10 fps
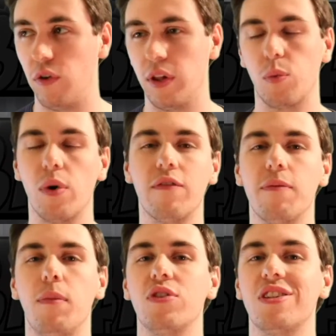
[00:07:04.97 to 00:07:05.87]
Like one of the
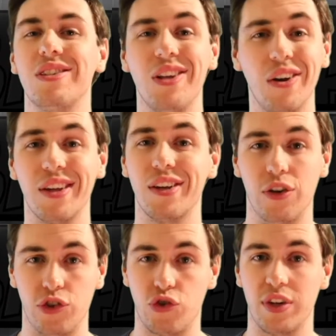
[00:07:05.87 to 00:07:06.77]
most stunning
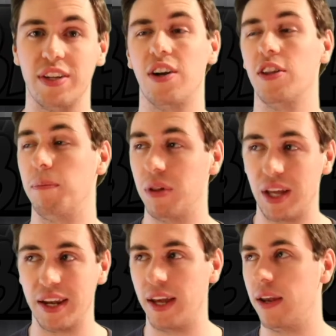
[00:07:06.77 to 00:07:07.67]
countries on the
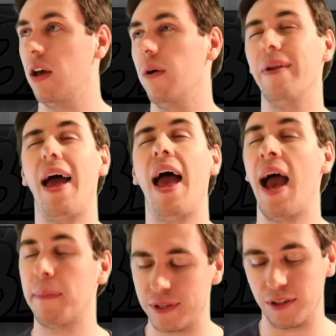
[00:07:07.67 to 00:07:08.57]
planet. Would
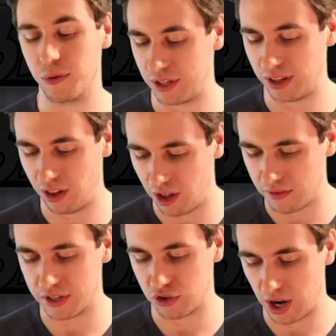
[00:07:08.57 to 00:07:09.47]
absolutely love
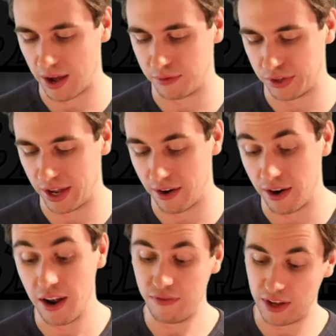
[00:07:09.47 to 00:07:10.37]
to travel there.
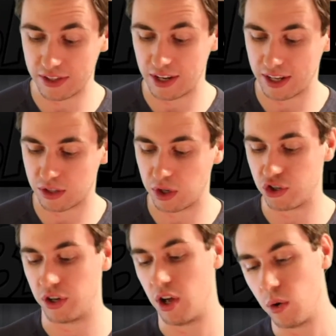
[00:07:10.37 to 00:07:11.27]
That's the next
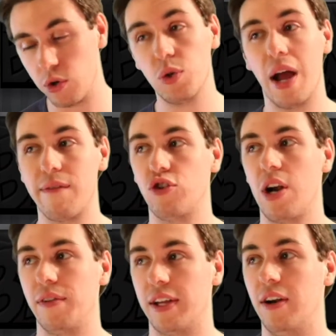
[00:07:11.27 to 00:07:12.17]
question. Would you ever
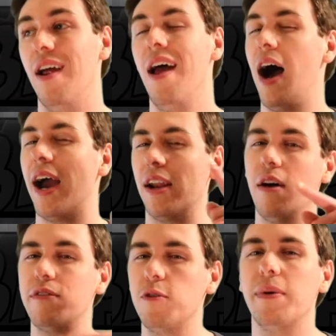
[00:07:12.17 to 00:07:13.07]
travel here? I'd love
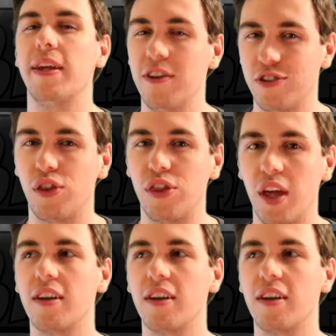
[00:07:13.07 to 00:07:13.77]
to, but here's the thing.